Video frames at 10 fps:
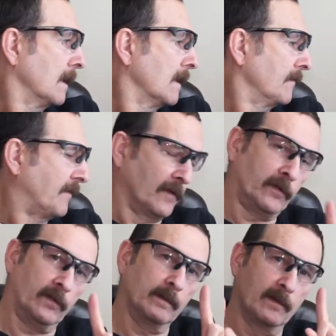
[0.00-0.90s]

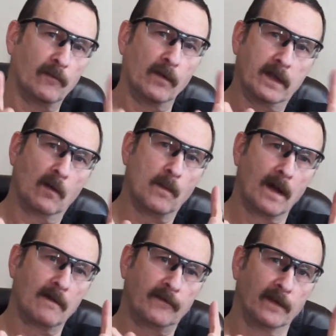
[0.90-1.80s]
First thing, before you go
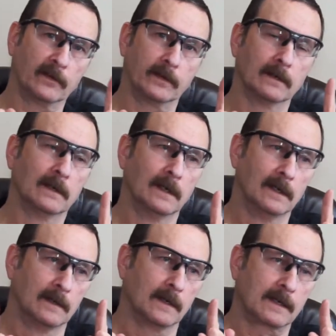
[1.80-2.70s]
buy a filter,
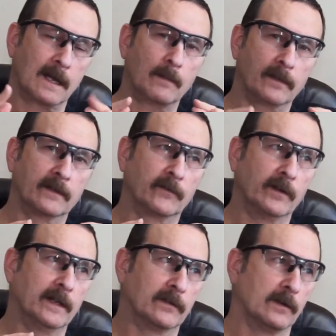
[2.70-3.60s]
a couple things you
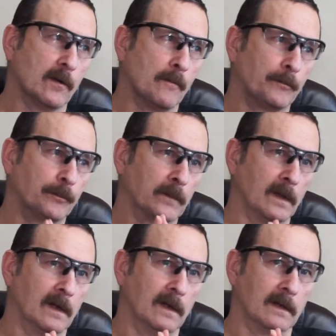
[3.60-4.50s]
need to know.
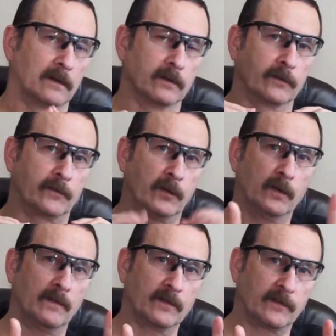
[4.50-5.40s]
There's
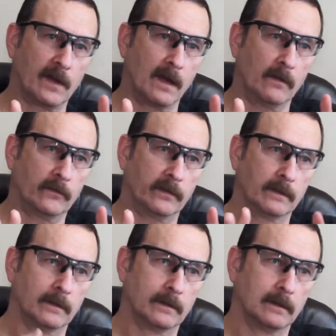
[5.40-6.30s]
two different styles,
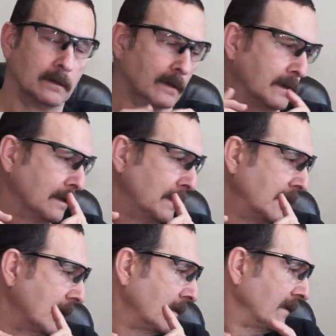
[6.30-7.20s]

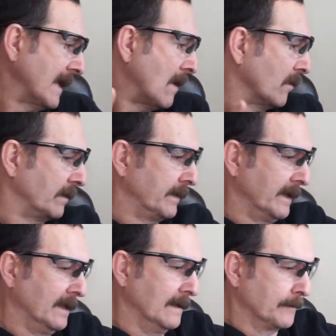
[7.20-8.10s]
and that would
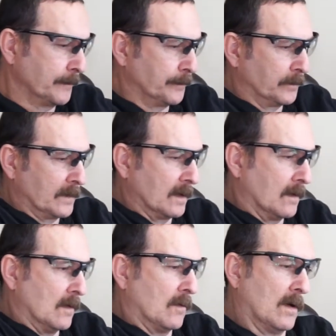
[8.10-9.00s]
be
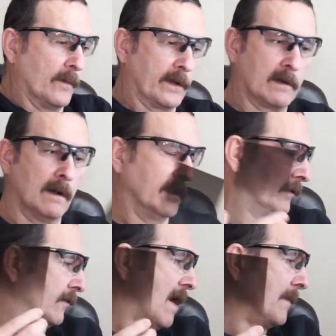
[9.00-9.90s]
what we call a
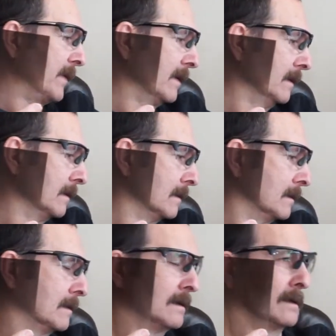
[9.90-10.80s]
drop-in
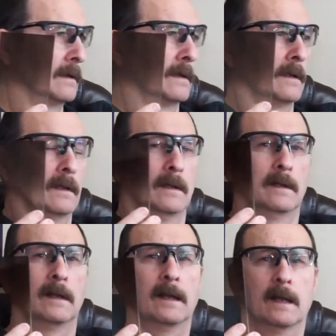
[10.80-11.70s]

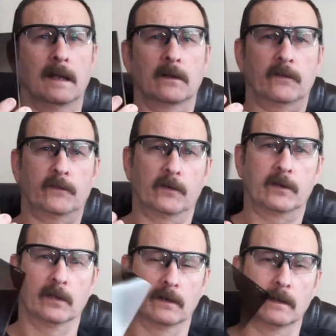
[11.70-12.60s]
and a
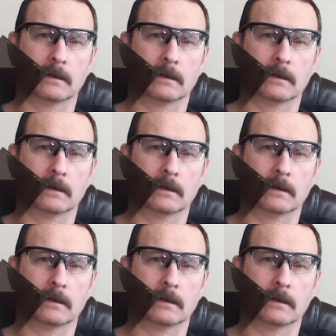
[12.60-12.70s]
circular.